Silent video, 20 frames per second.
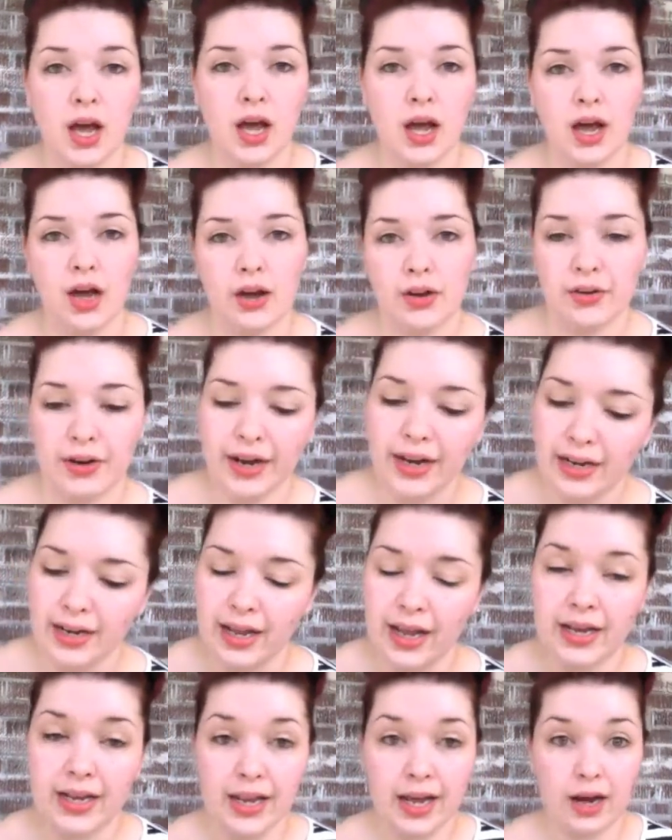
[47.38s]
Alright,
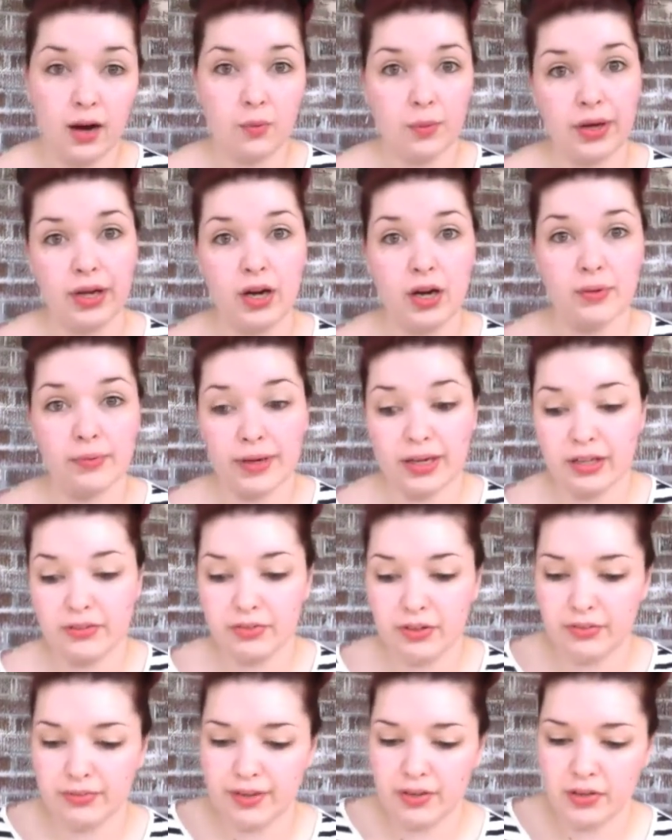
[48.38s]
and now we are ready
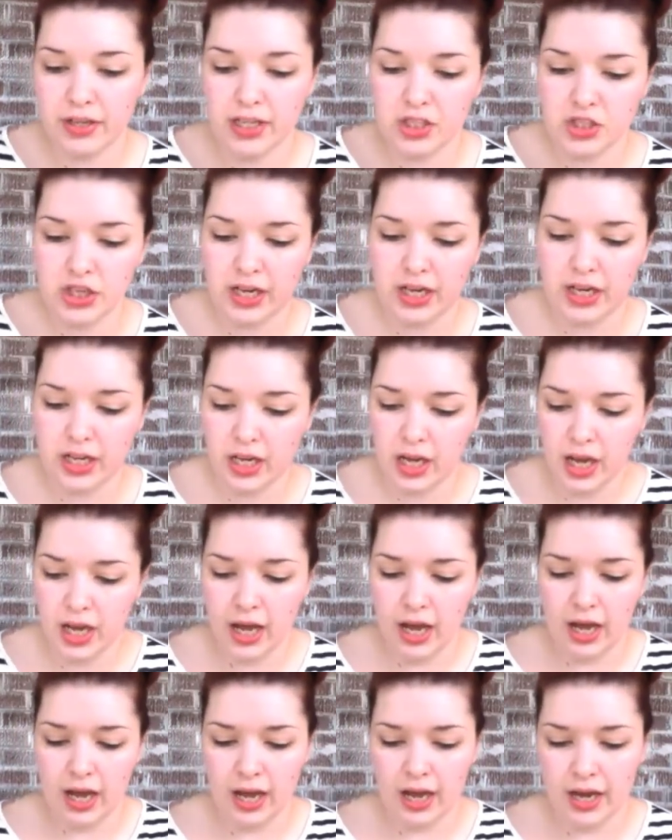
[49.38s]
for foundation.
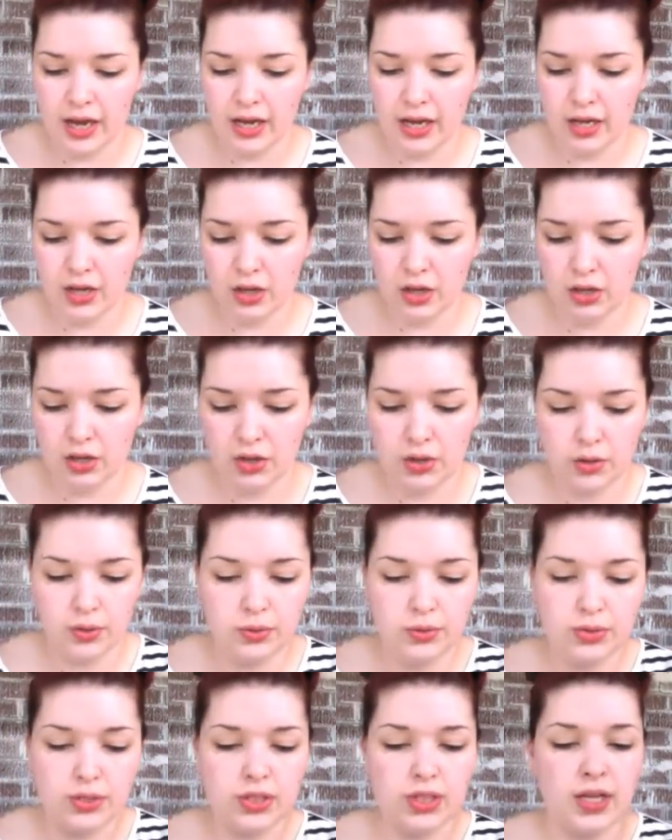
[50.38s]
I
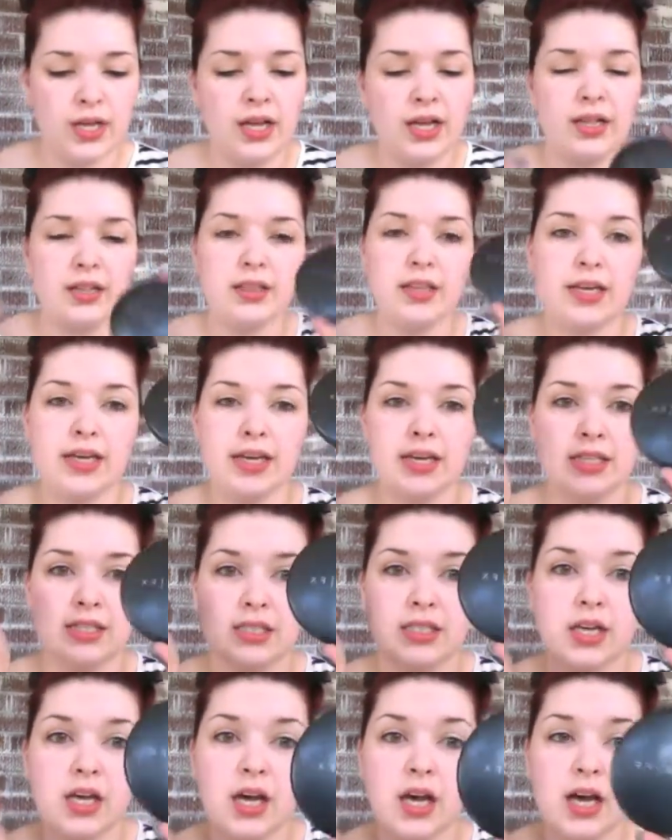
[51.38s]
use
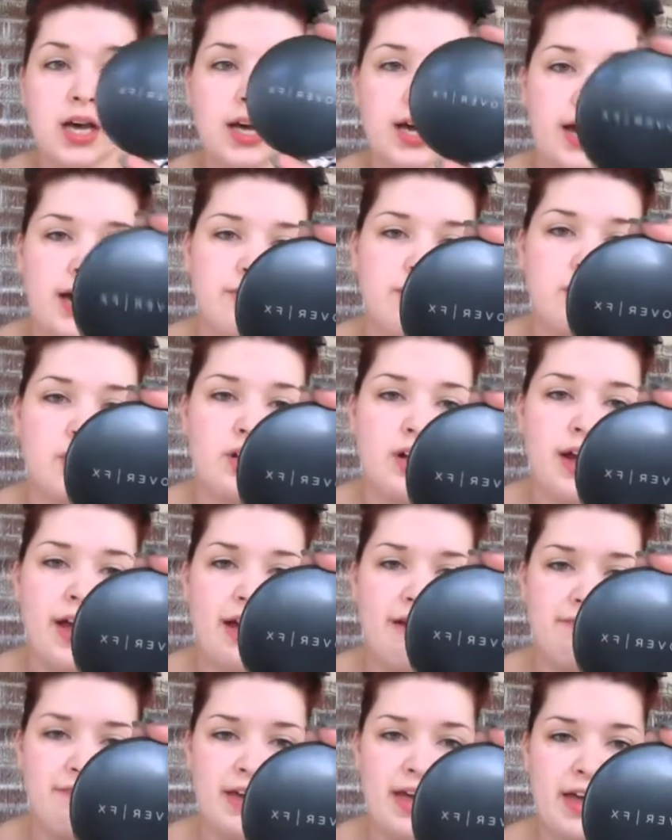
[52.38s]
this Cover
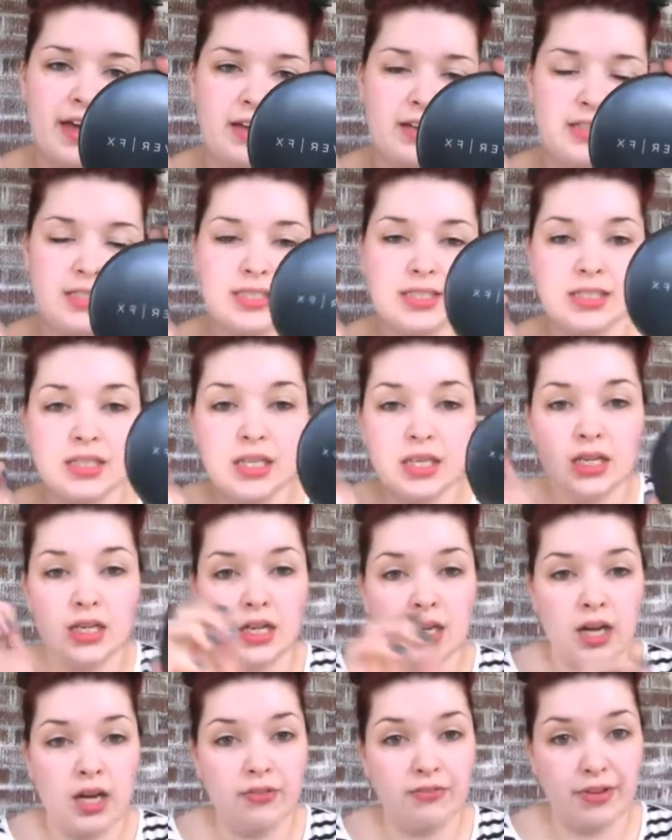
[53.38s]
FX
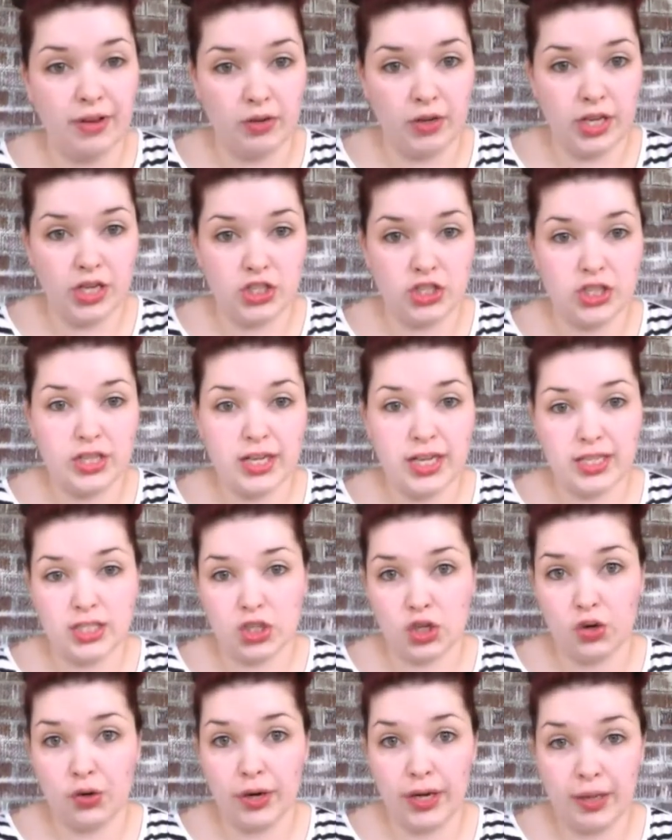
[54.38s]
foundation. It's a
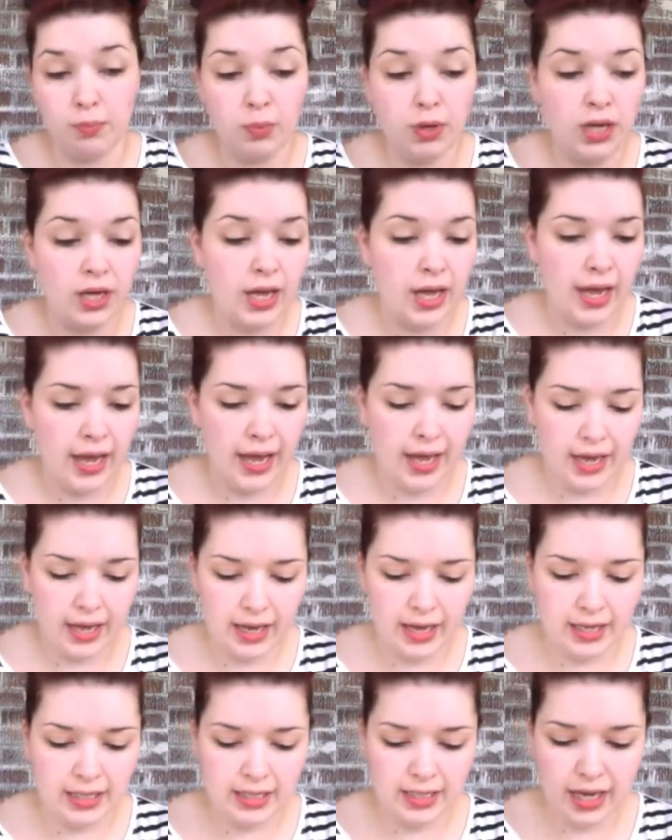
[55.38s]
cream,
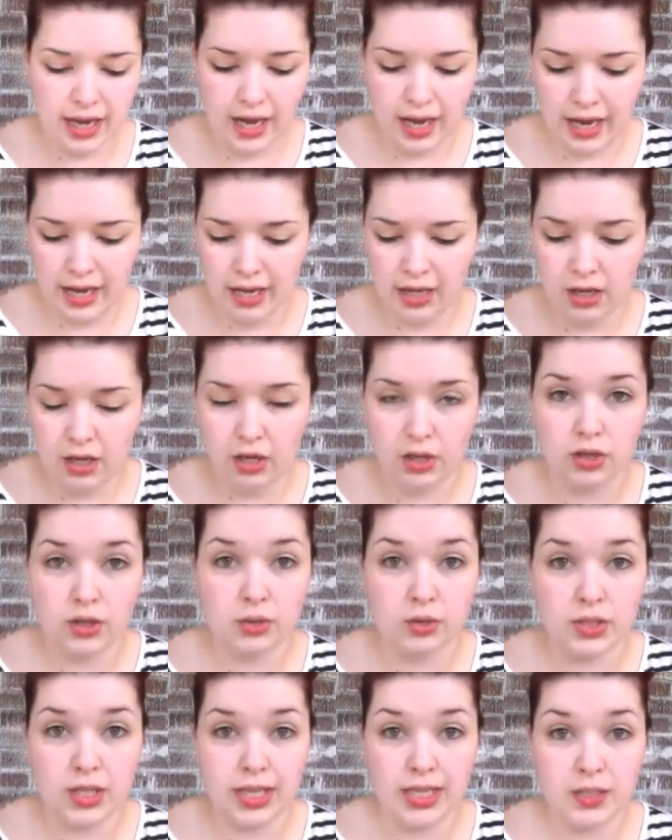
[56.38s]
and I
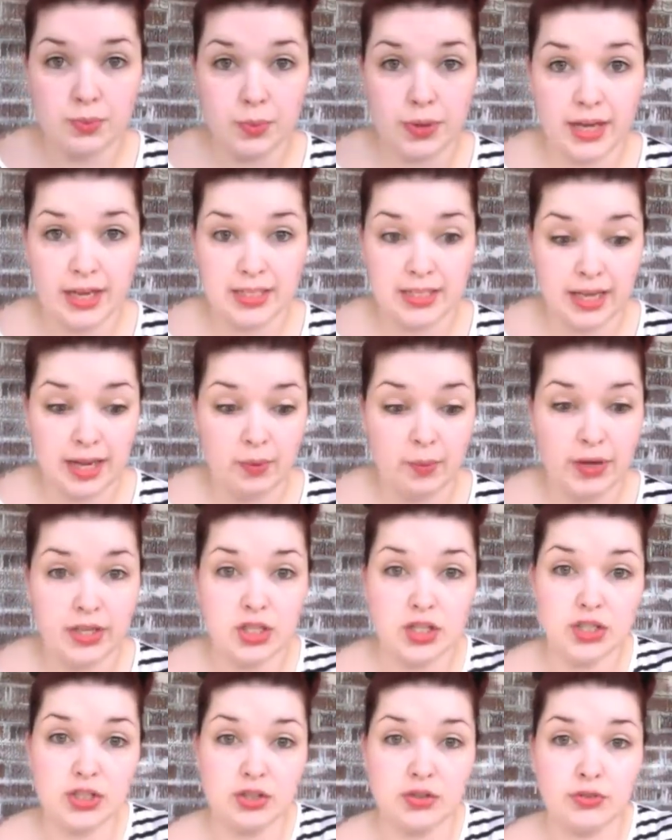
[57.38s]
use this because I went
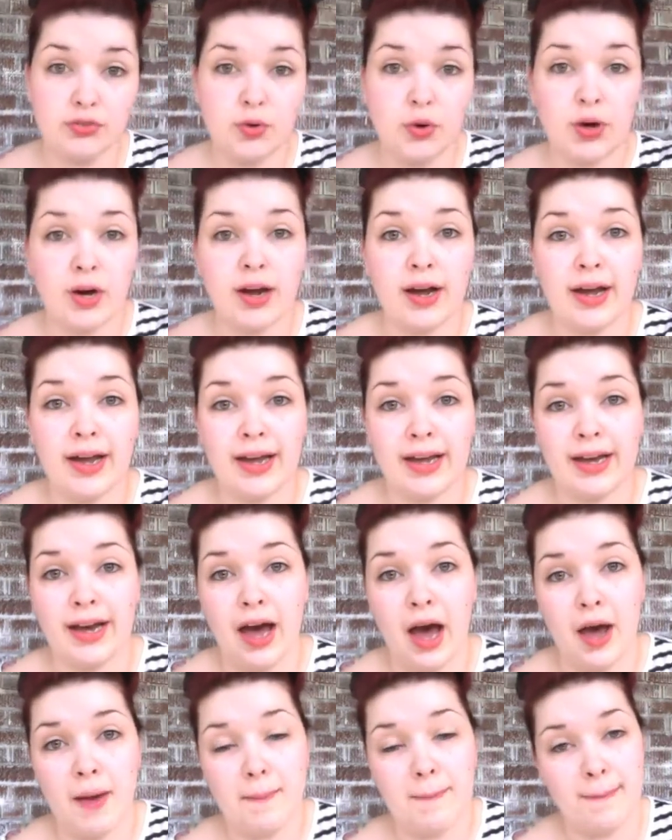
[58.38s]
to Sephora and
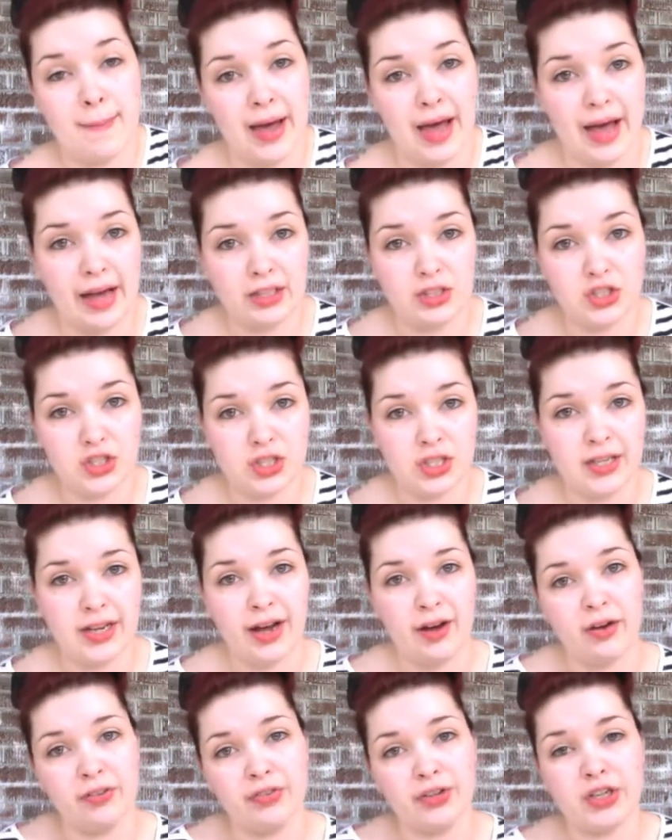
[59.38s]
got matched.
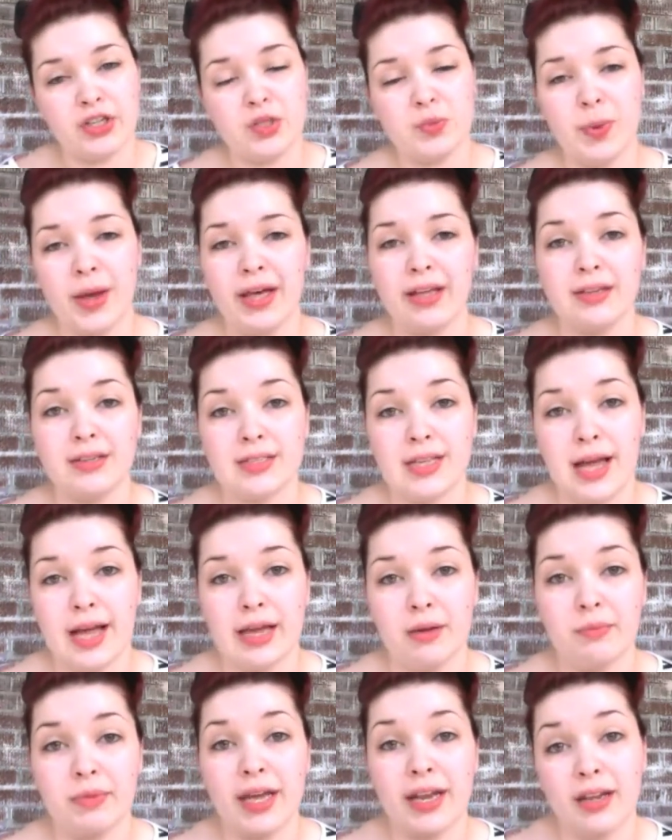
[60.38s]
Now if you're as pale as I
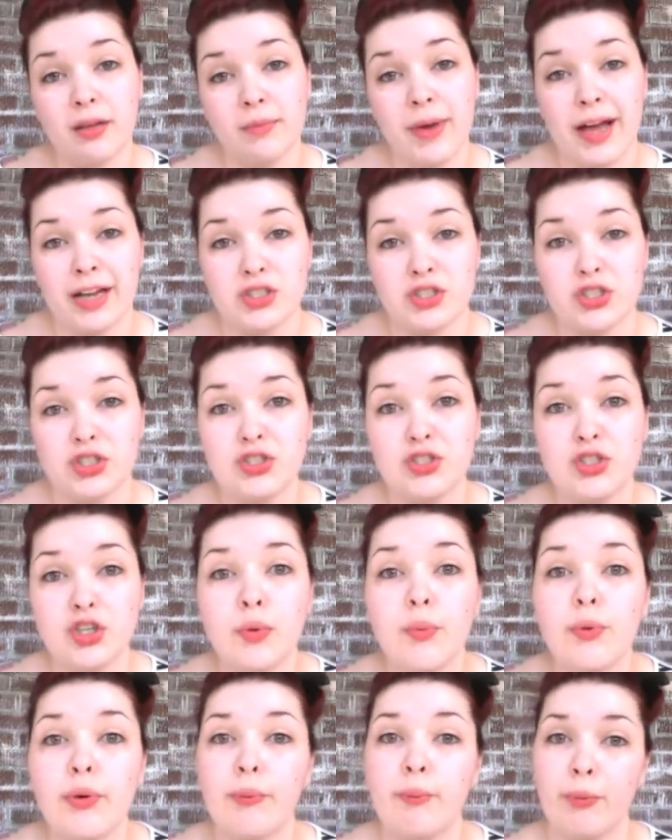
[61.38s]
am, getting matched is
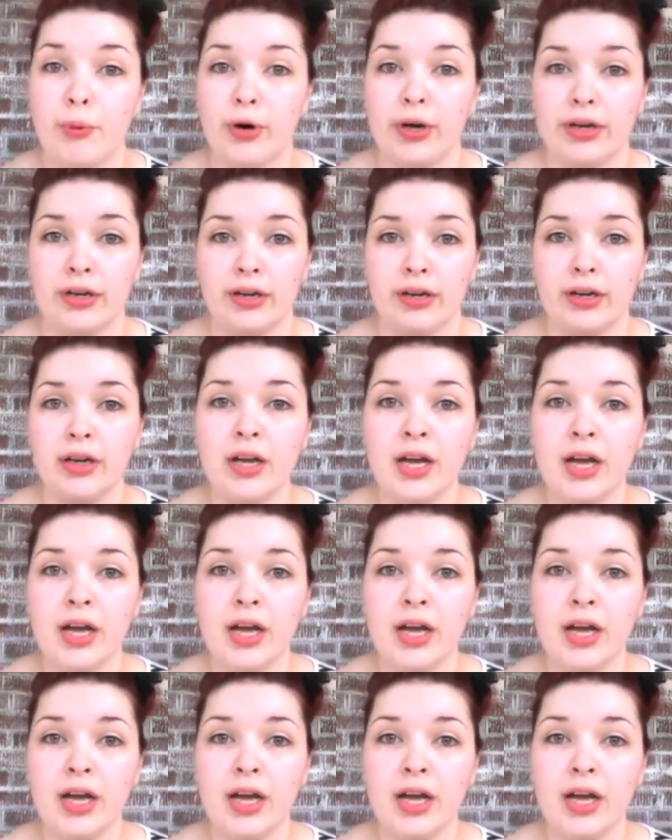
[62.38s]
super important.